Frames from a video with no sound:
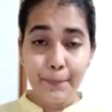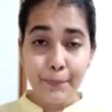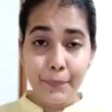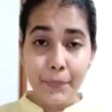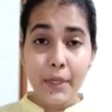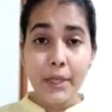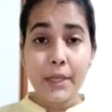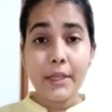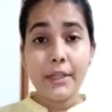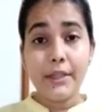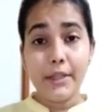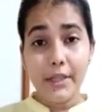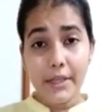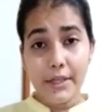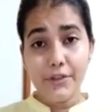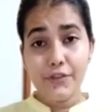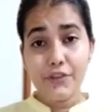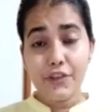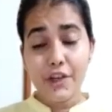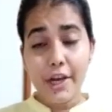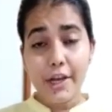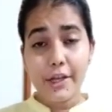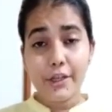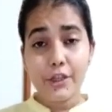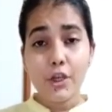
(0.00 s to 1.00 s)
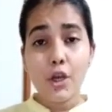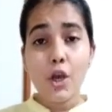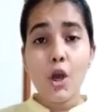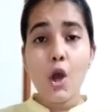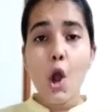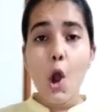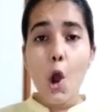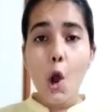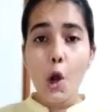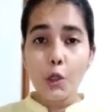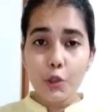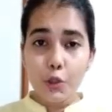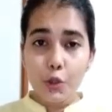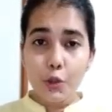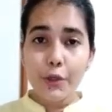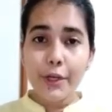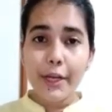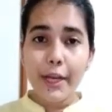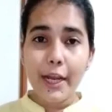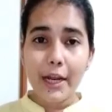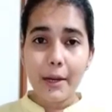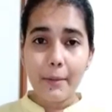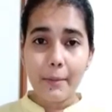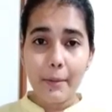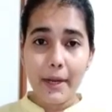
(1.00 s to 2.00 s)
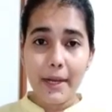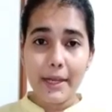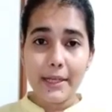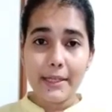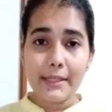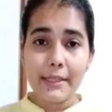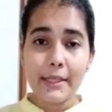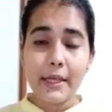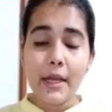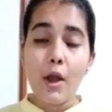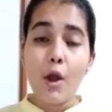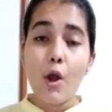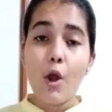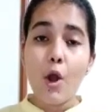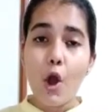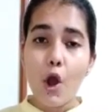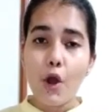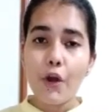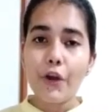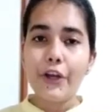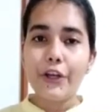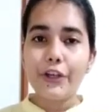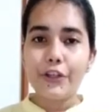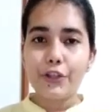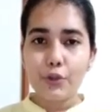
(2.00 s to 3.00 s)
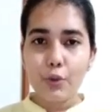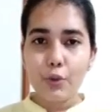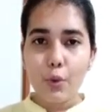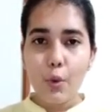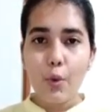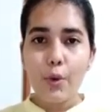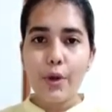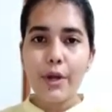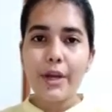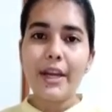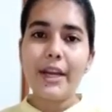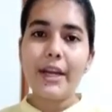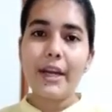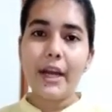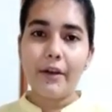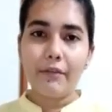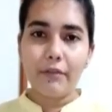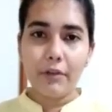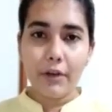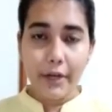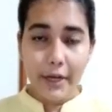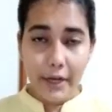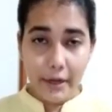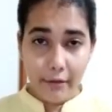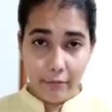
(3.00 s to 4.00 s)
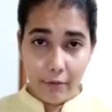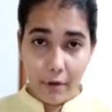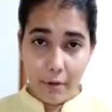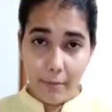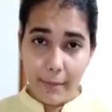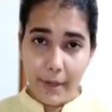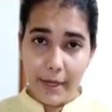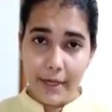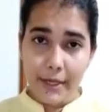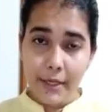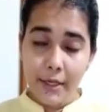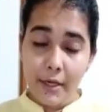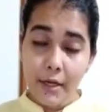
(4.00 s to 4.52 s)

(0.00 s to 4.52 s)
This change also takes place on its own in our environment,